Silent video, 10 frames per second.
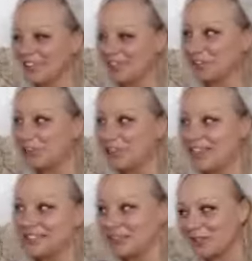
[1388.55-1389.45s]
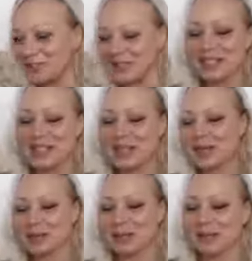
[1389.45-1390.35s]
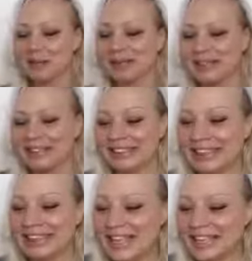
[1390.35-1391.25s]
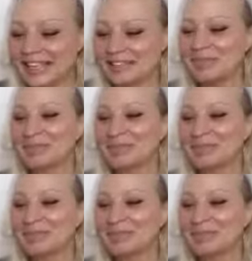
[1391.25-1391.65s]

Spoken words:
suitcase of beliefs. Yes.